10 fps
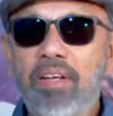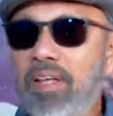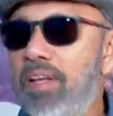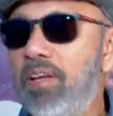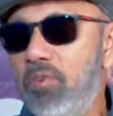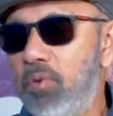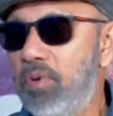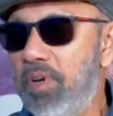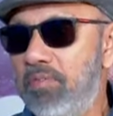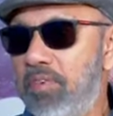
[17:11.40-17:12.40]
I did nearly
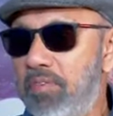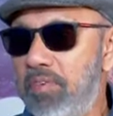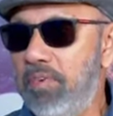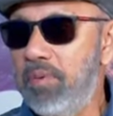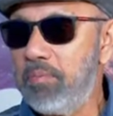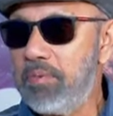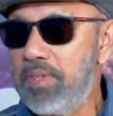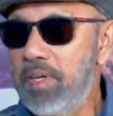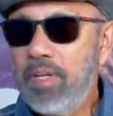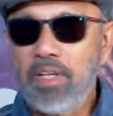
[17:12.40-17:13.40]
250 films.
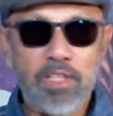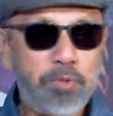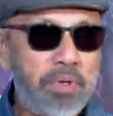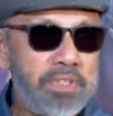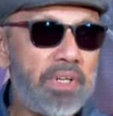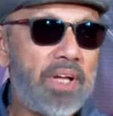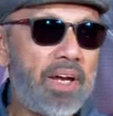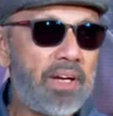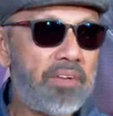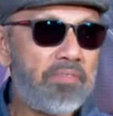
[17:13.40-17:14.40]
A special
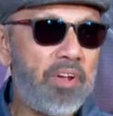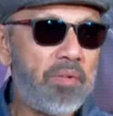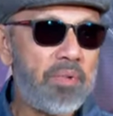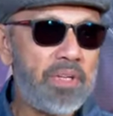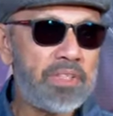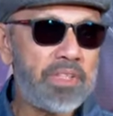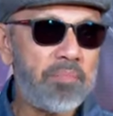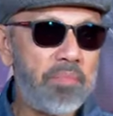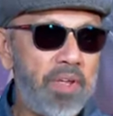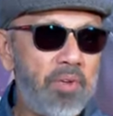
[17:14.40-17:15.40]
character for me is
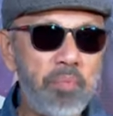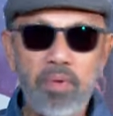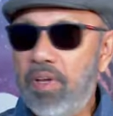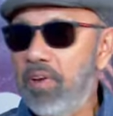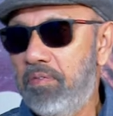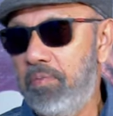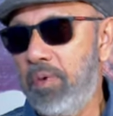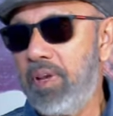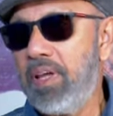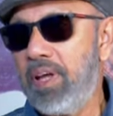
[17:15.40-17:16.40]
a biopic of
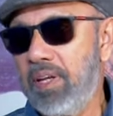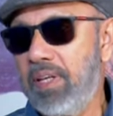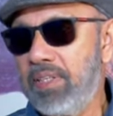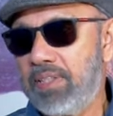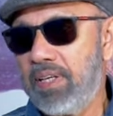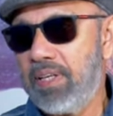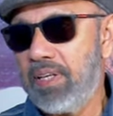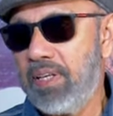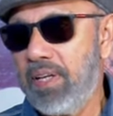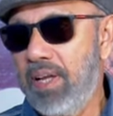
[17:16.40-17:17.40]
Periyar. He is an
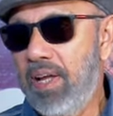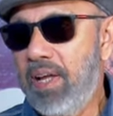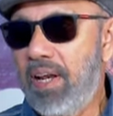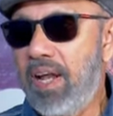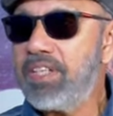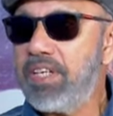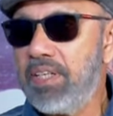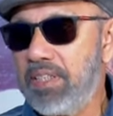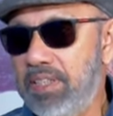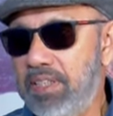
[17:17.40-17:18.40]

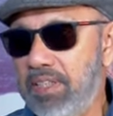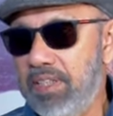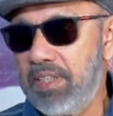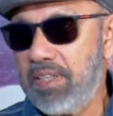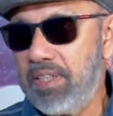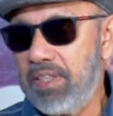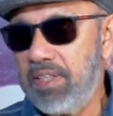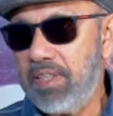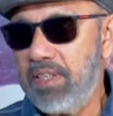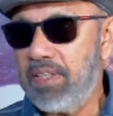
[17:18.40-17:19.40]
rationalist
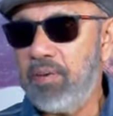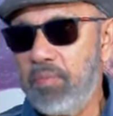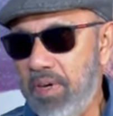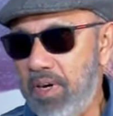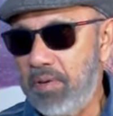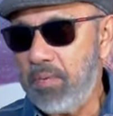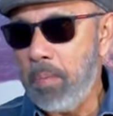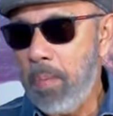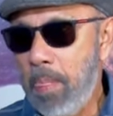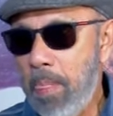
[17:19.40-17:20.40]
in Tamil Nadu.